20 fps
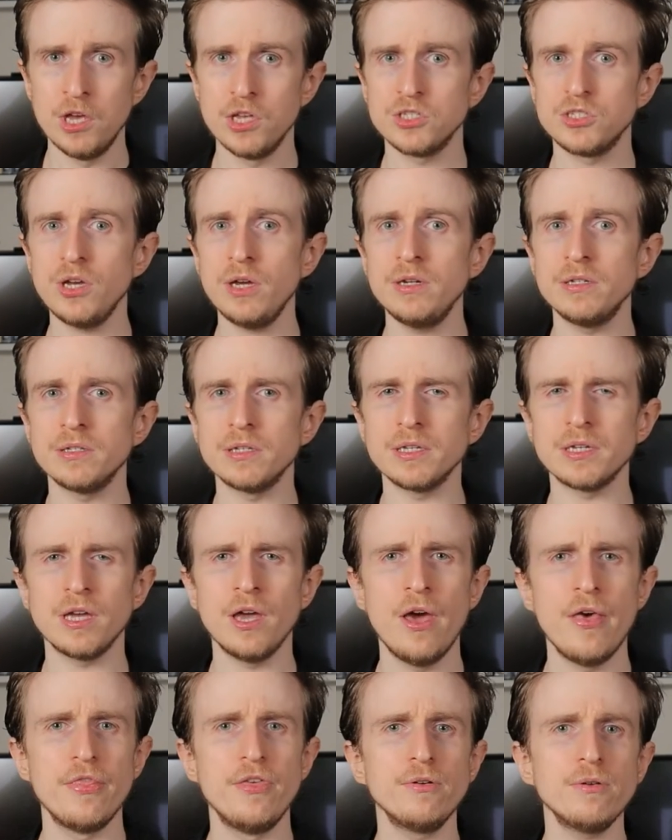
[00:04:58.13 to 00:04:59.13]
Suddenly,
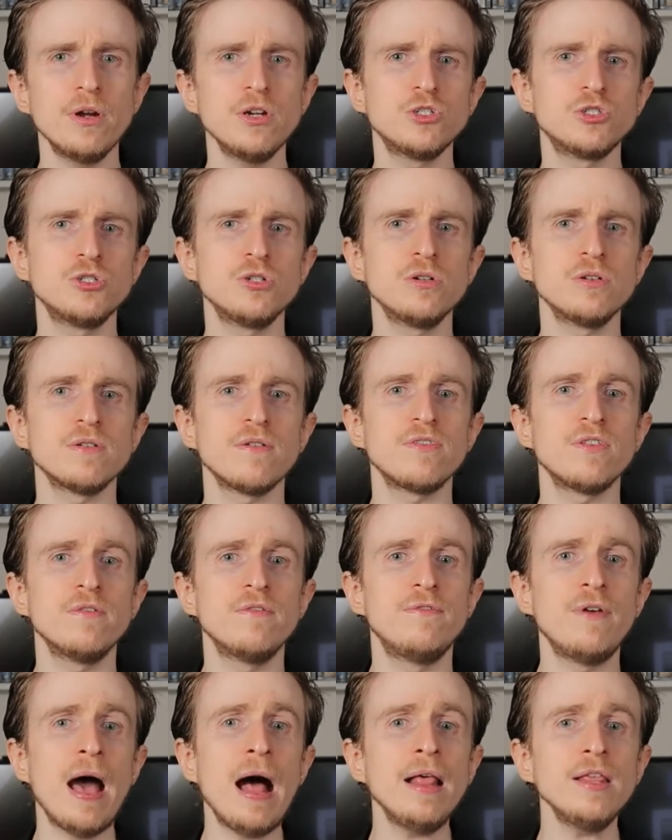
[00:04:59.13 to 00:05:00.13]
they're unsure if the
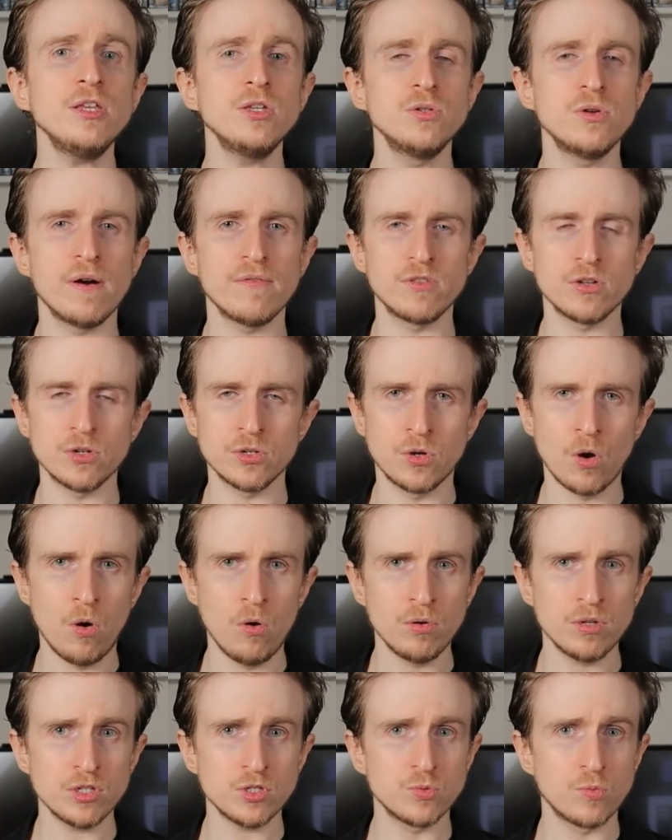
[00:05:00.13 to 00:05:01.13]
value of their
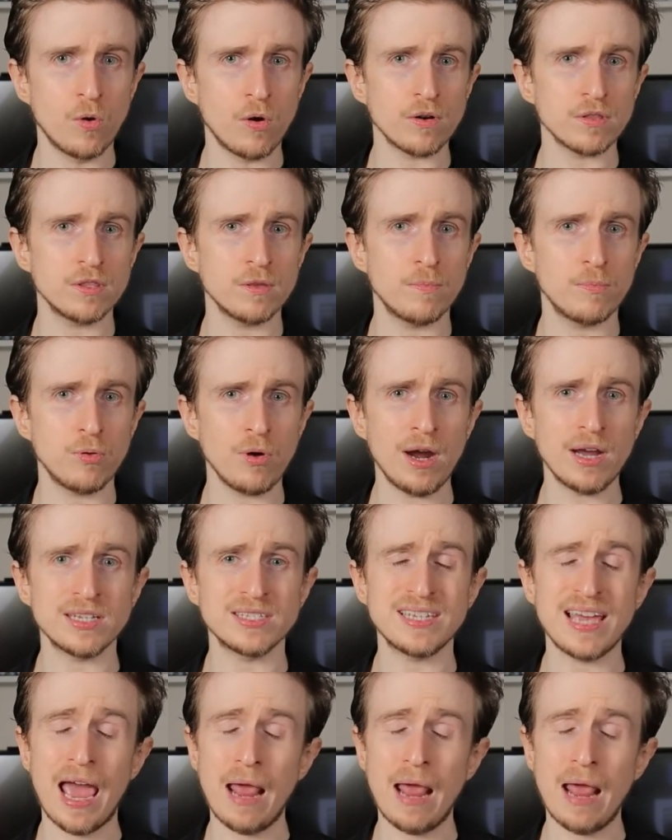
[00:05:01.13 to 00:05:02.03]
goal is worth the price